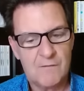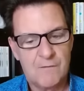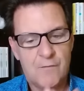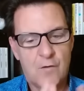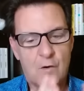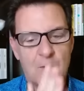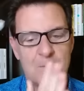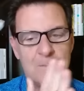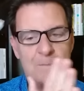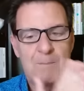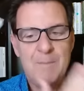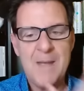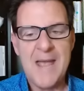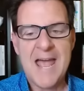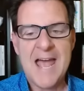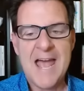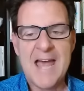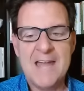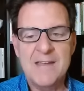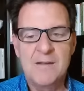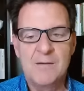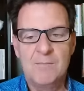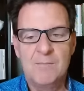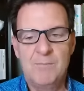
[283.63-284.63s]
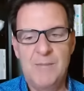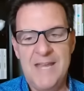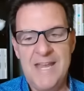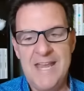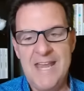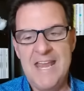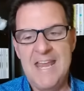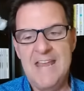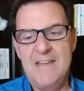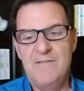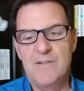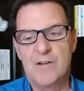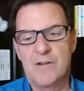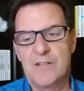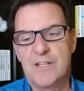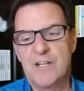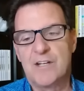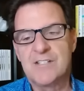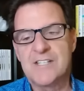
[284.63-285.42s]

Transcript: for bad behavior.